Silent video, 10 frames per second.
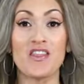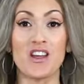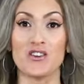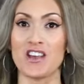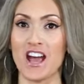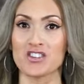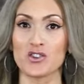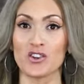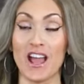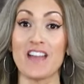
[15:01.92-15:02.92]
they're
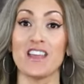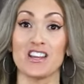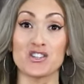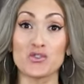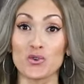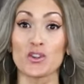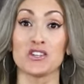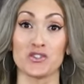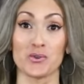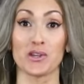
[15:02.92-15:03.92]
natural, and they truly,
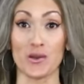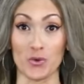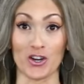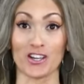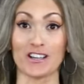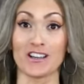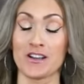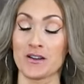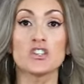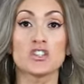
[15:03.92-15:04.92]
truly work.
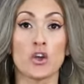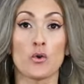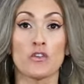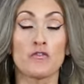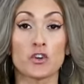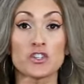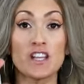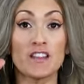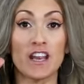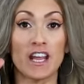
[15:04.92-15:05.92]
So the first
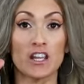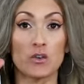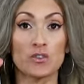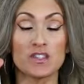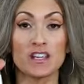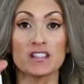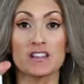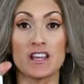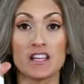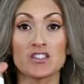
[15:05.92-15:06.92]
thing that I use is
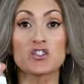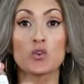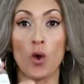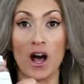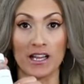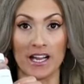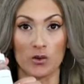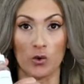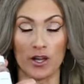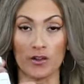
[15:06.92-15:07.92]
the squalane
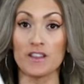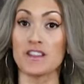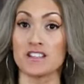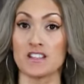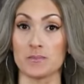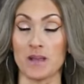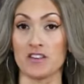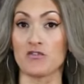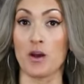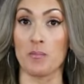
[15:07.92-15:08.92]
oil. This is made
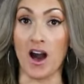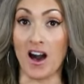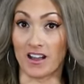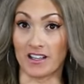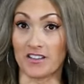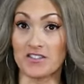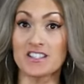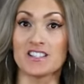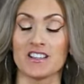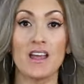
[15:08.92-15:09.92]
from
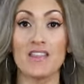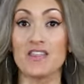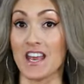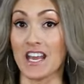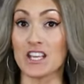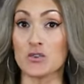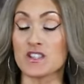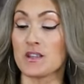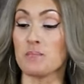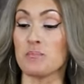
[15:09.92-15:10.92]
olives. Then I use
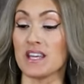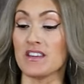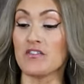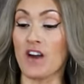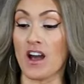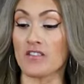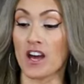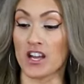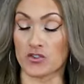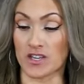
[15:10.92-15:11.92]
the B5
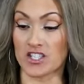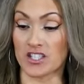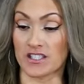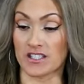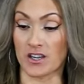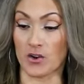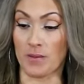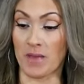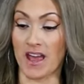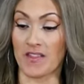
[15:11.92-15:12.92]
hydration
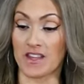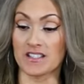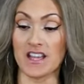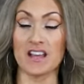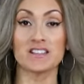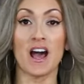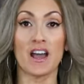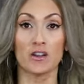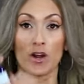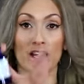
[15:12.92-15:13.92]
serum, and this has
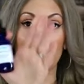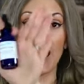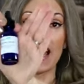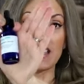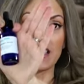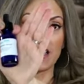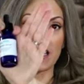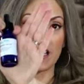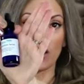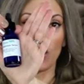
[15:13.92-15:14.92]
hyaluronic acid in
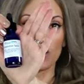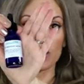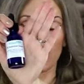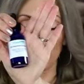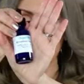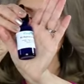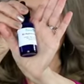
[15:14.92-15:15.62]
it also.